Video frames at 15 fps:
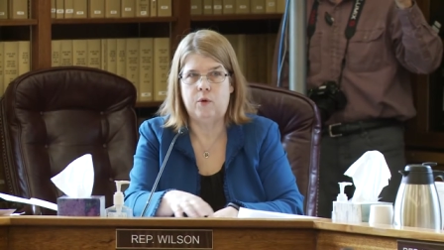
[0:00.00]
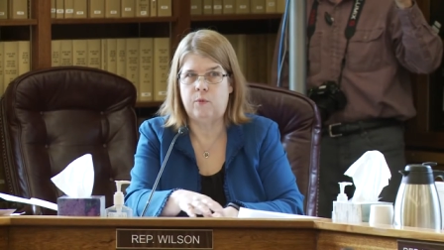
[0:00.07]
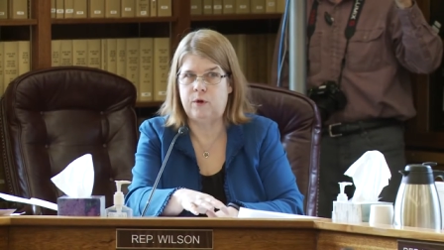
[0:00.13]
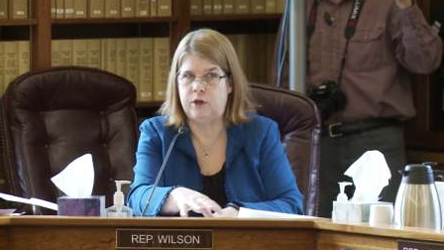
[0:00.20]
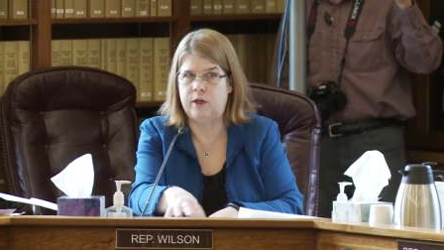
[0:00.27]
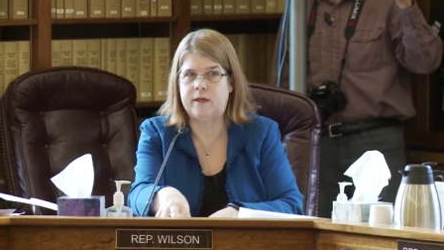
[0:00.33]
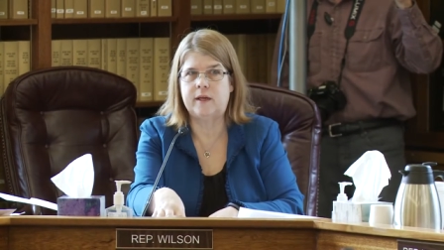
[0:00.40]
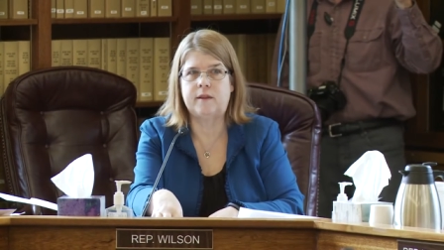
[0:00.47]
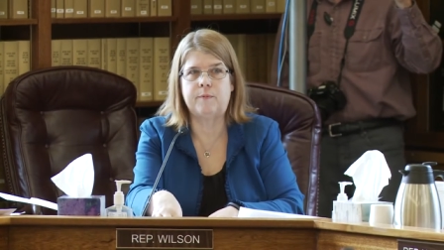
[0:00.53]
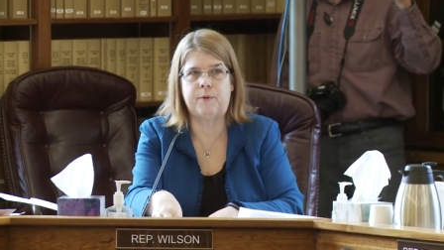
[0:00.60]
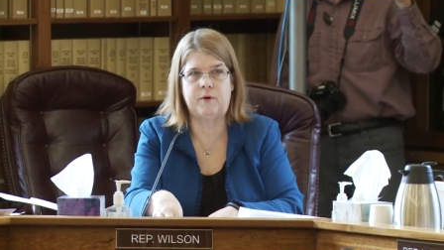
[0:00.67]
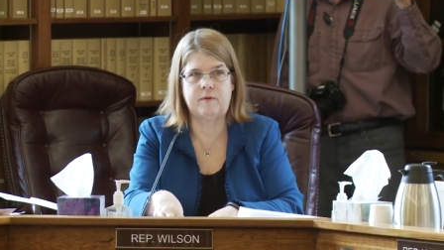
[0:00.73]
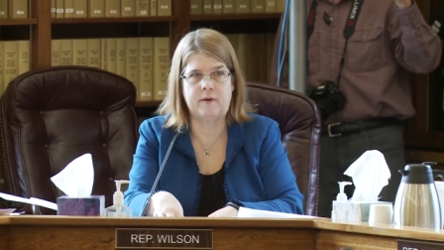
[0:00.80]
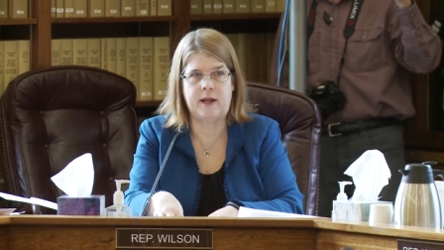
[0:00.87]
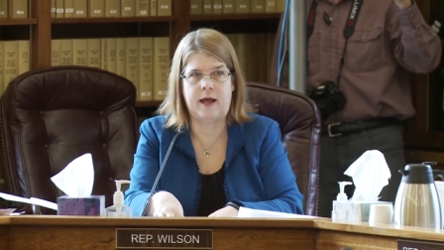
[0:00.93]
we looked at the
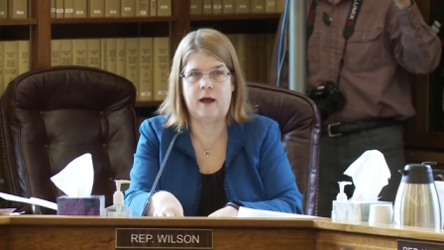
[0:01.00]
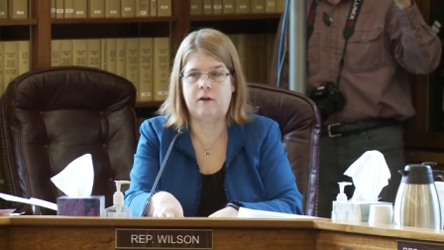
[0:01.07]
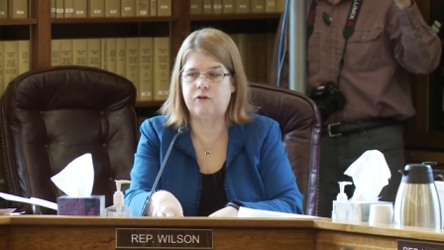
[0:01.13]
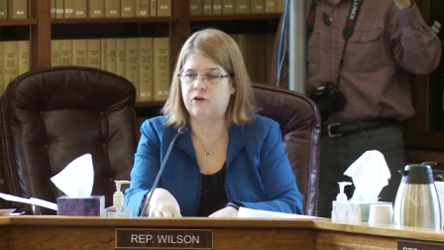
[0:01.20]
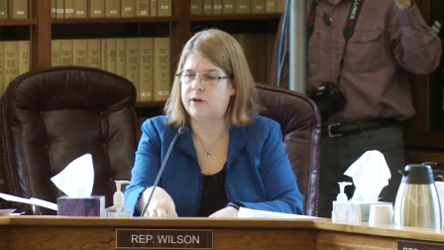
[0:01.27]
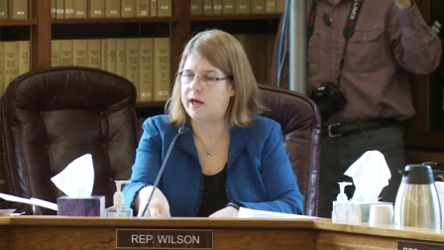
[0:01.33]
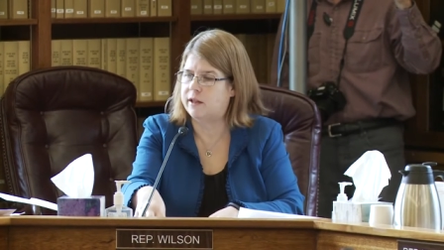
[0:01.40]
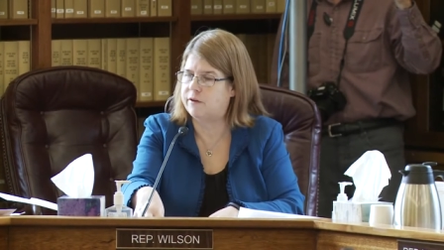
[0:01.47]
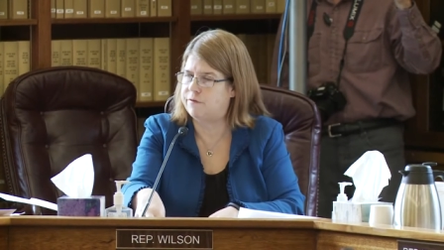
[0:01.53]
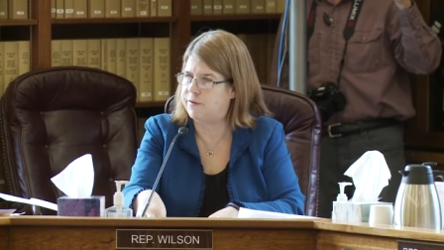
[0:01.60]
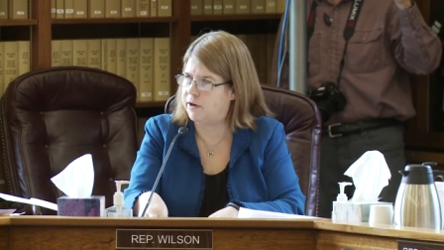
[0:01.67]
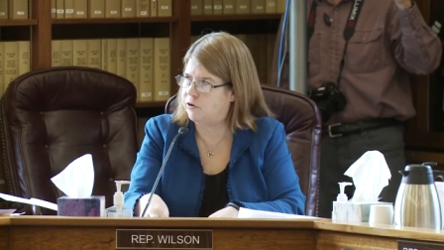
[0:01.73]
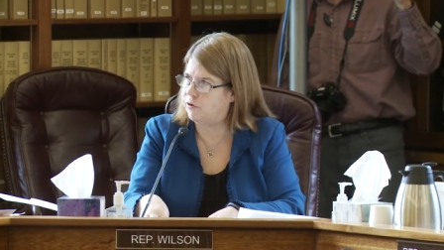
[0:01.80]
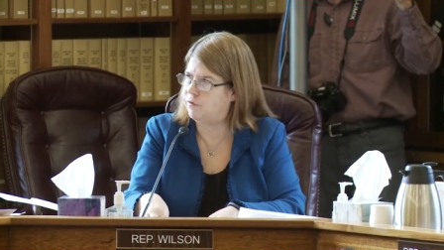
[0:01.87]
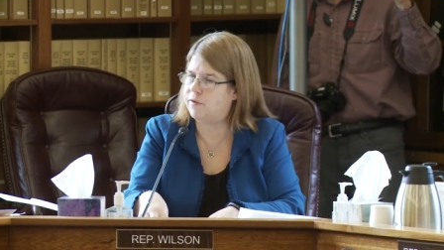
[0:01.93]
personnel, took out the
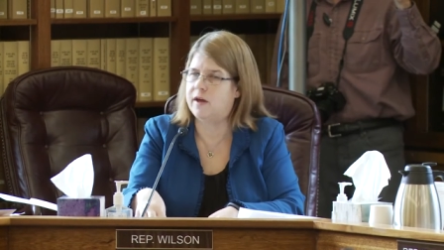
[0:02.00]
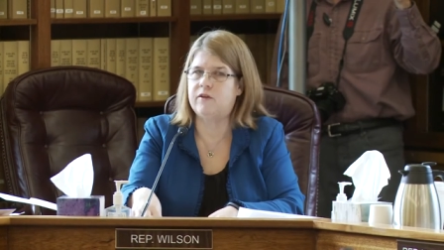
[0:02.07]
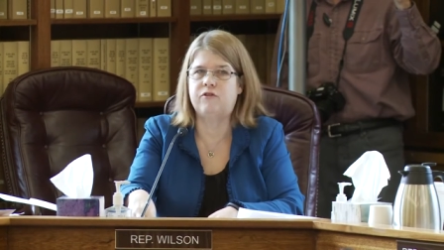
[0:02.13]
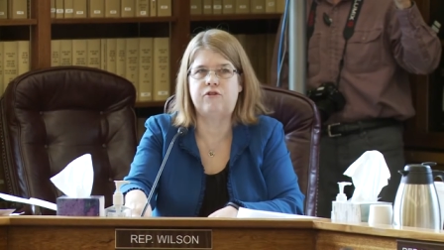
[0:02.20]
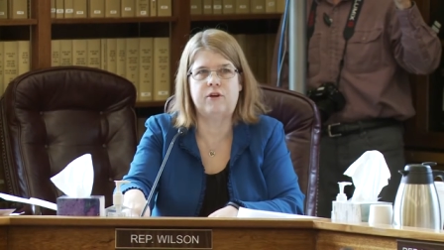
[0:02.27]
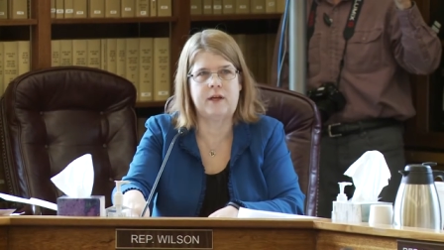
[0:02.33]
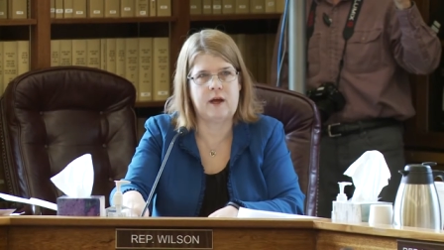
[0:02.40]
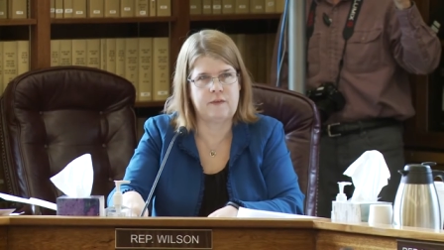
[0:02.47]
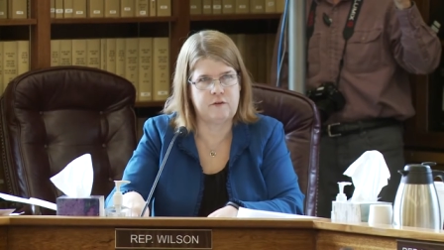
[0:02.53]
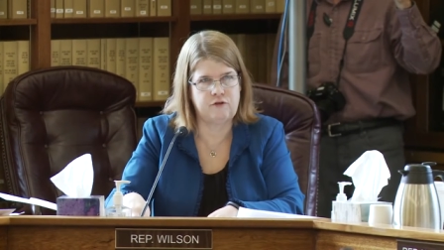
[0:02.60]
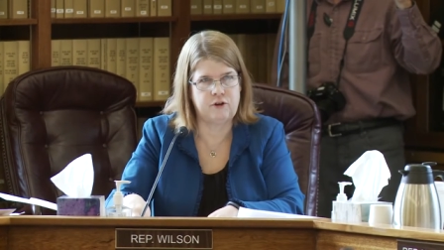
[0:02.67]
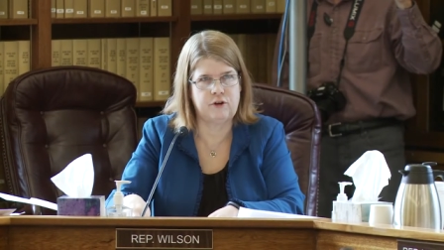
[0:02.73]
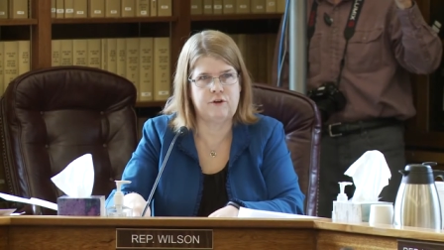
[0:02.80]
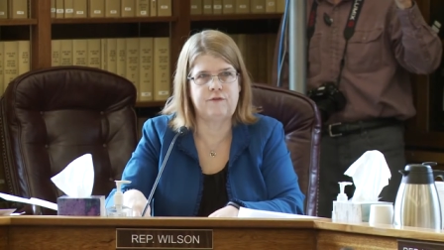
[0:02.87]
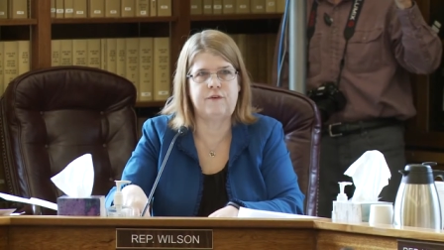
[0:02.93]
federal funds, took out the
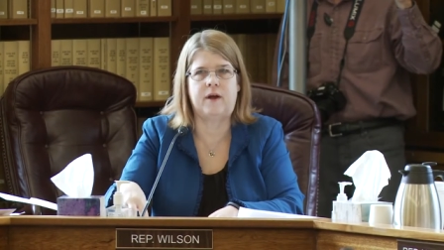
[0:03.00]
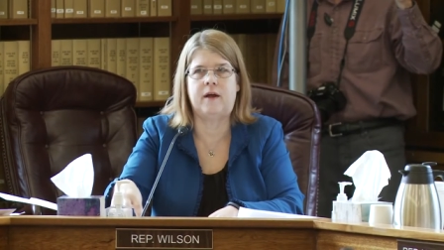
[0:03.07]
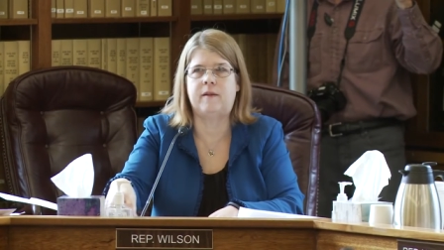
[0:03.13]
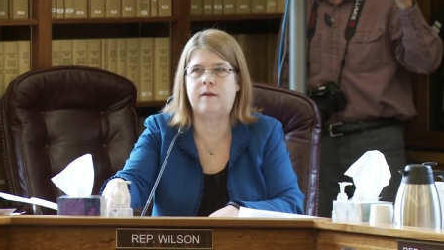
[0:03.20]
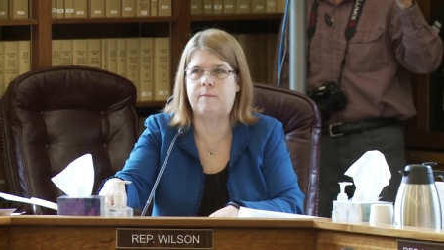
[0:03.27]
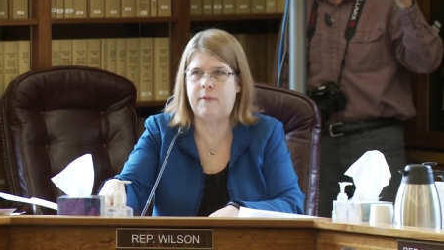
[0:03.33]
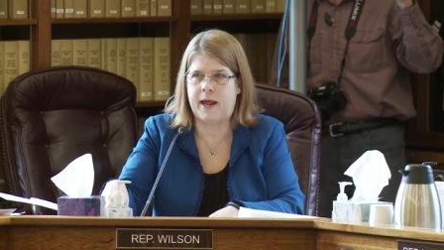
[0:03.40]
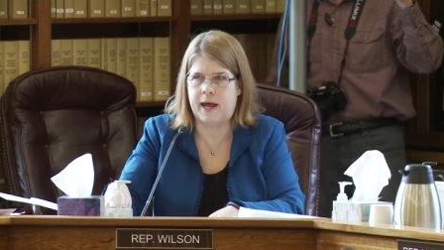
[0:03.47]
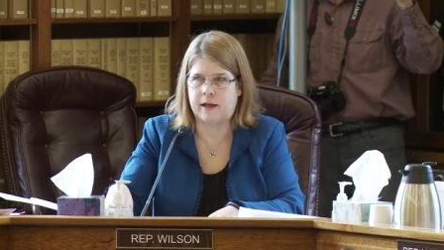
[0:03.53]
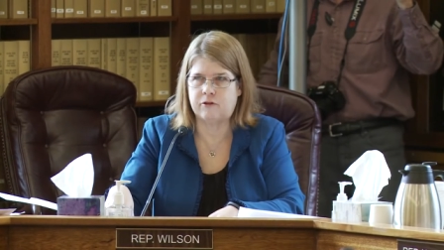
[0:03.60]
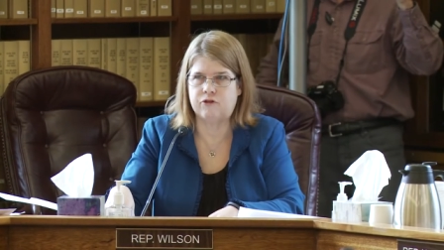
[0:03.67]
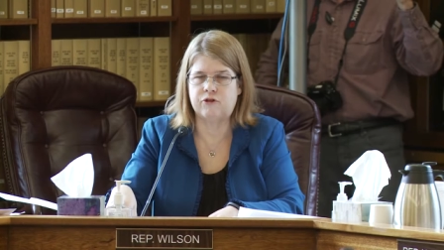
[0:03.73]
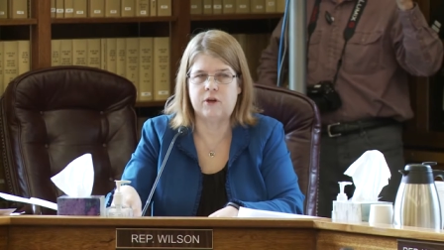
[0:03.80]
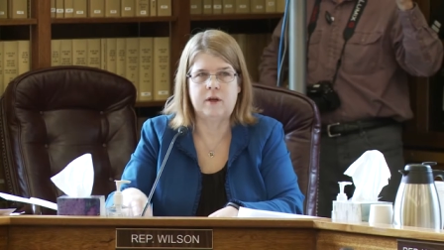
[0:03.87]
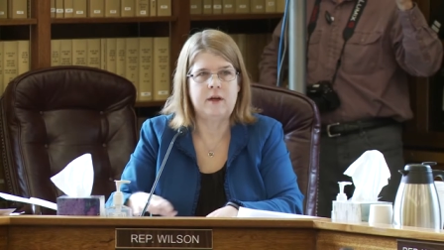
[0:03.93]
general fund, the
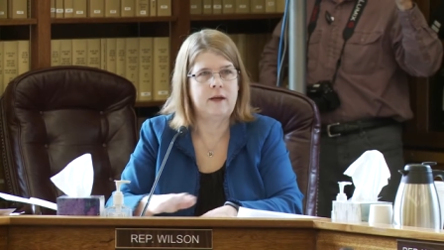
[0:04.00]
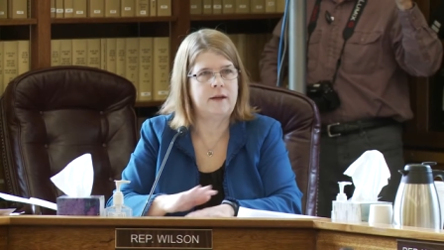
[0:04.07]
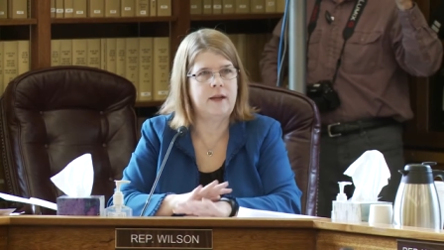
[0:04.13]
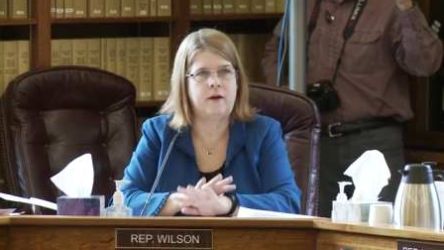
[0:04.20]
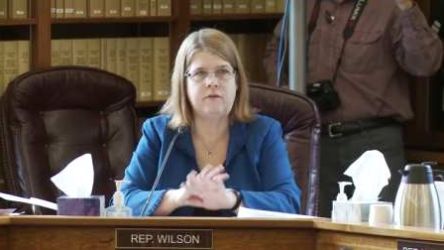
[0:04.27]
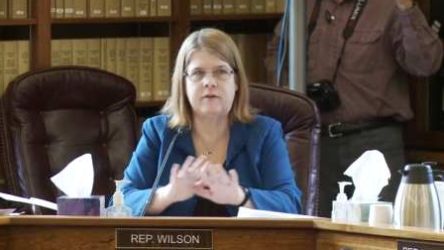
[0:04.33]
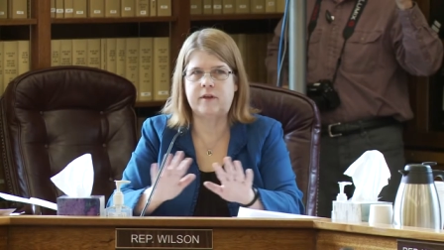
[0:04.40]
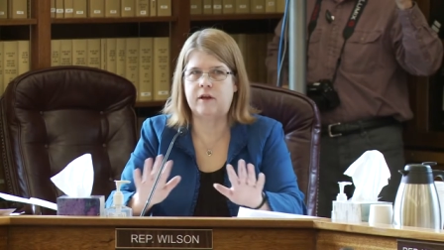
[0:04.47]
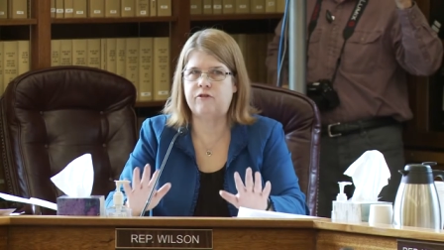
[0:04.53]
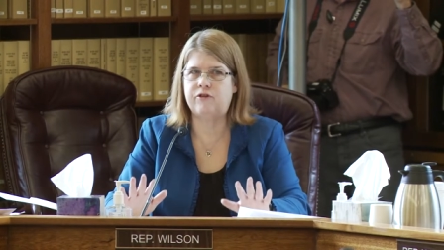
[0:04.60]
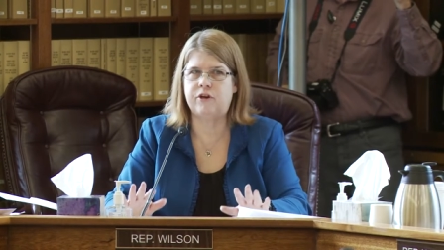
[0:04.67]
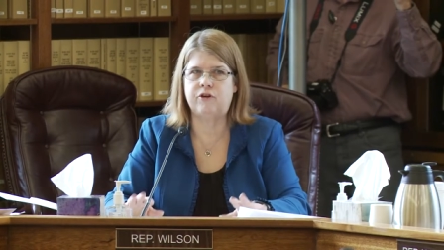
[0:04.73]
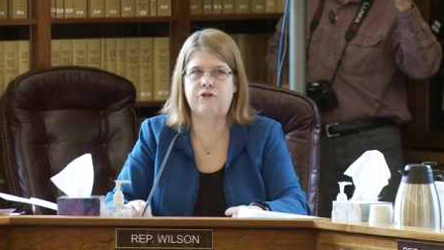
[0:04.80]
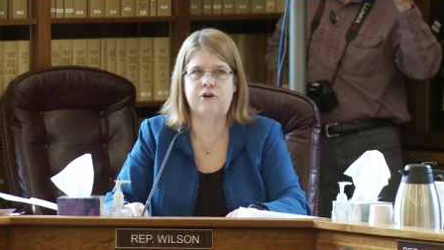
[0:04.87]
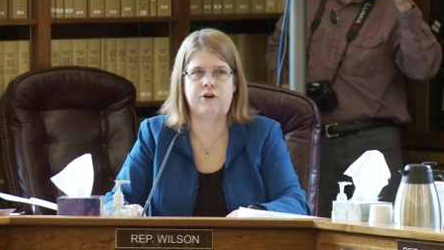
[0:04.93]
match, never touched
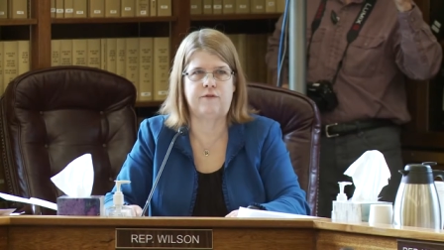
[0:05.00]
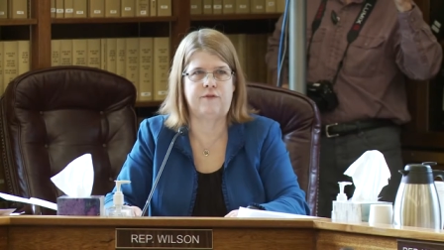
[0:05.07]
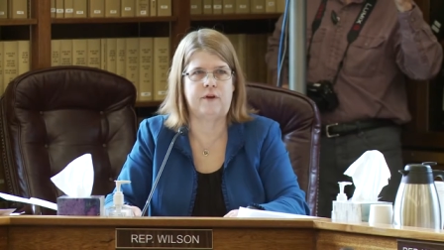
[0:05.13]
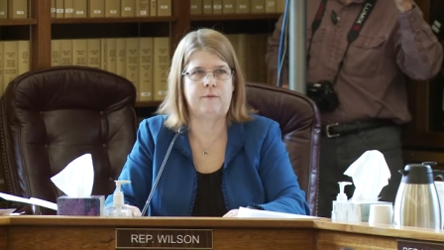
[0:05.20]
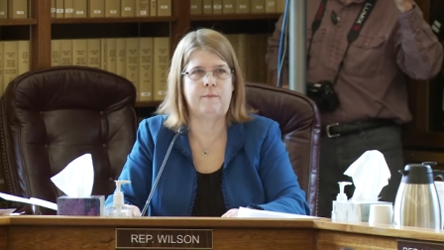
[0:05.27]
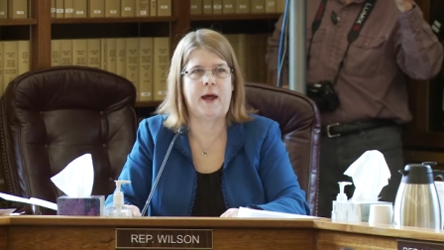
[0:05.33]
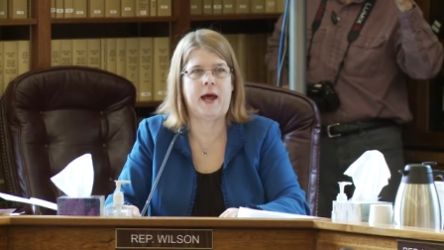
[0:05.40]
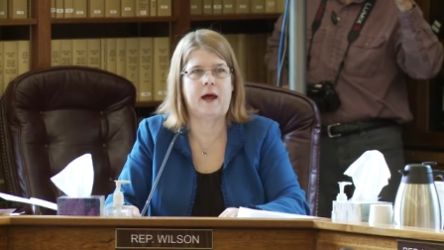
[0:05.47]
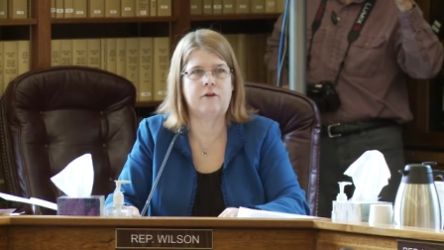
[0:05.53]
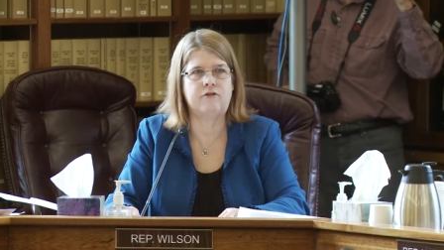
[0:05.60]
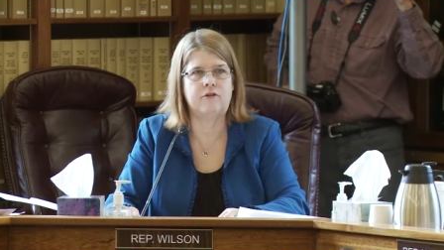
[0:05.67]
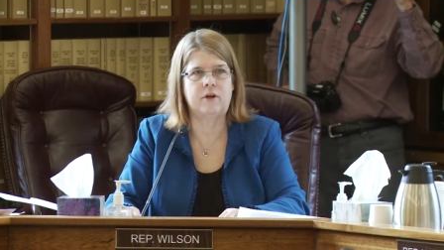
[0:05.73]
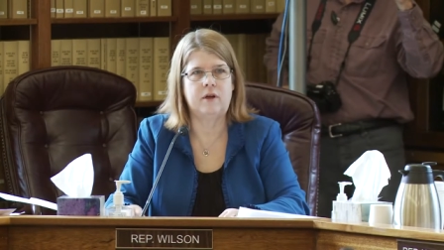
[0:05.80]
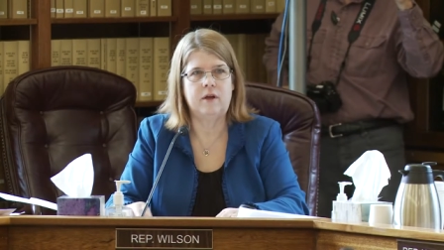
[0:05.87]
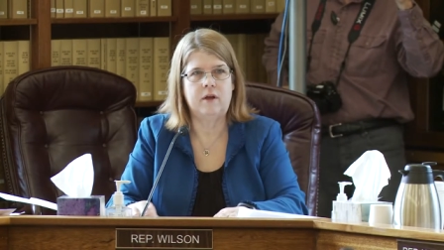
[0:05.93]
any general fund match.